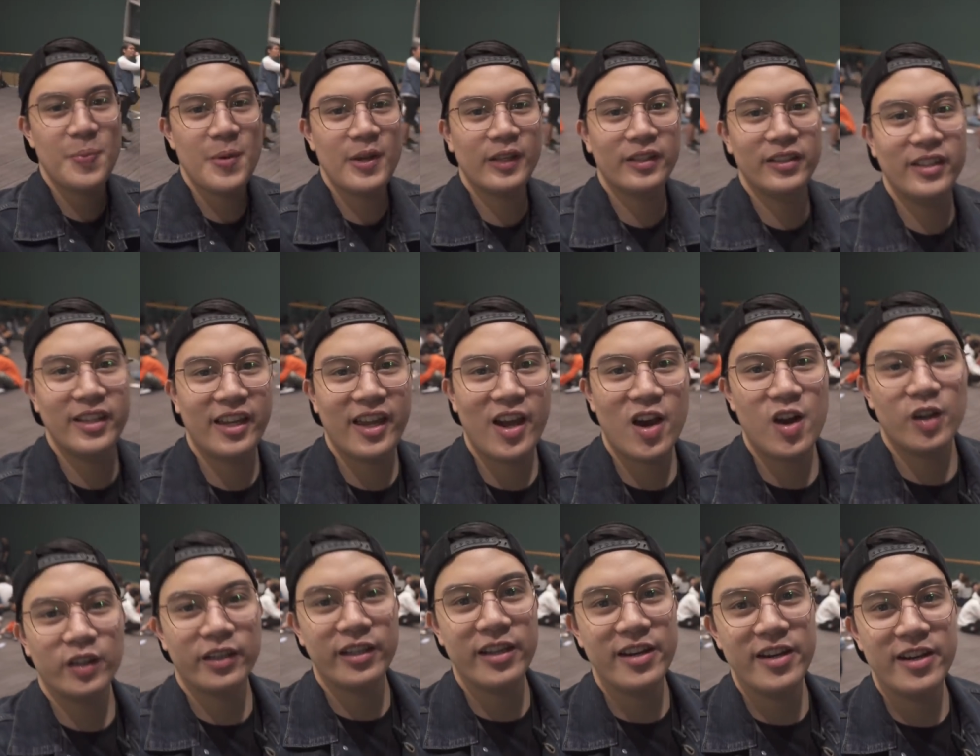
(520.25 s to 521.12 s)
a picnic
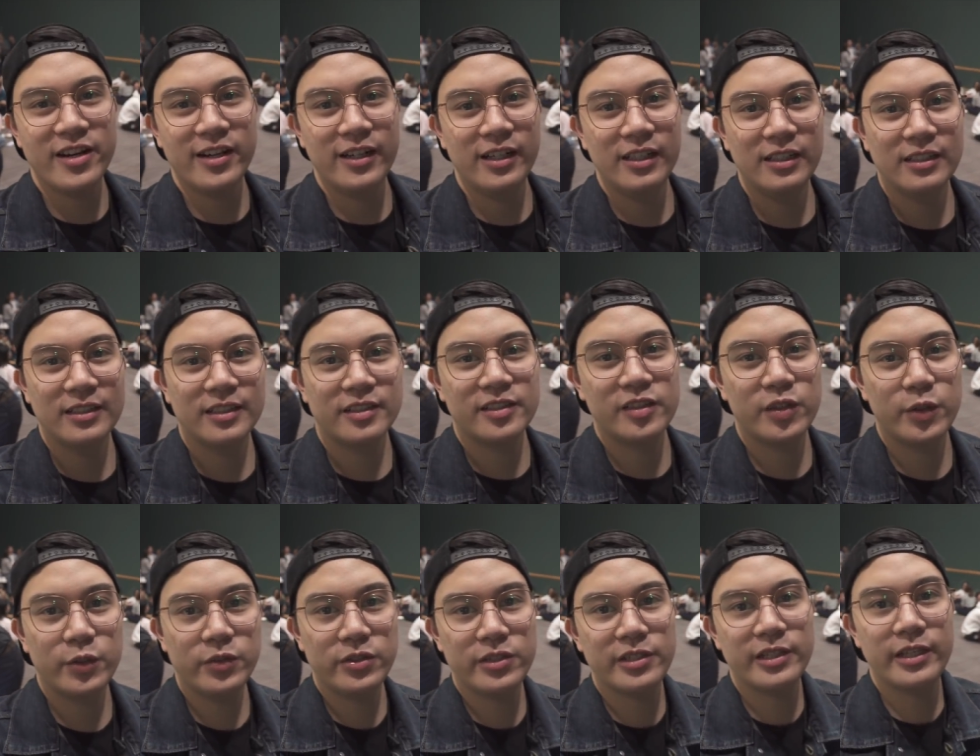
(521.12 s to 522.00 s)
out here,
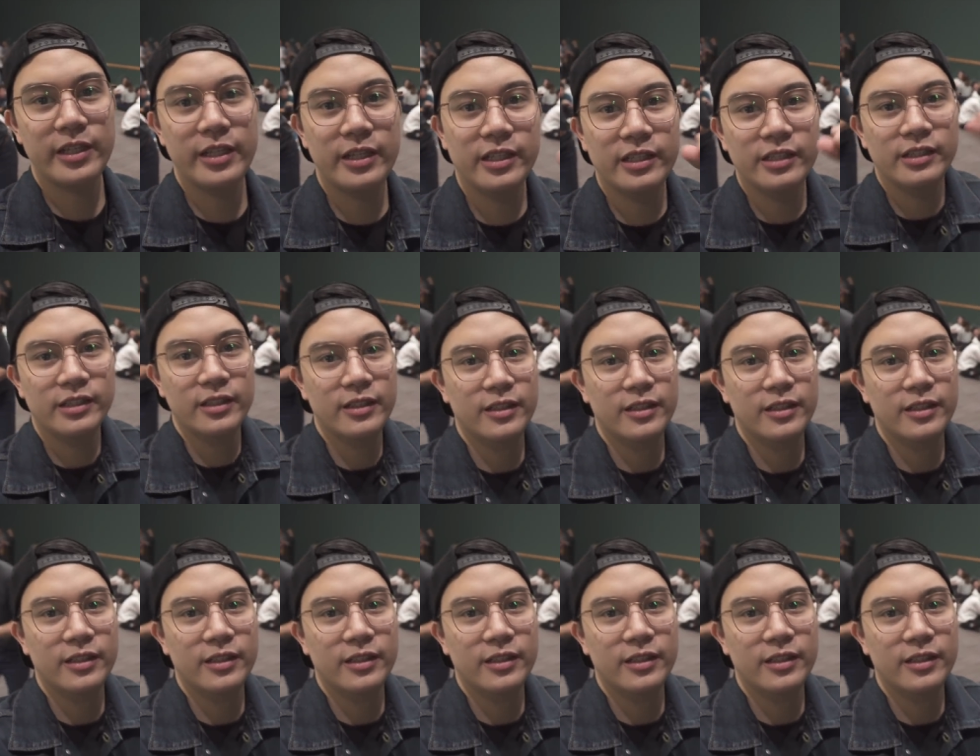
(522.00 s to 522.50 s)
sushi.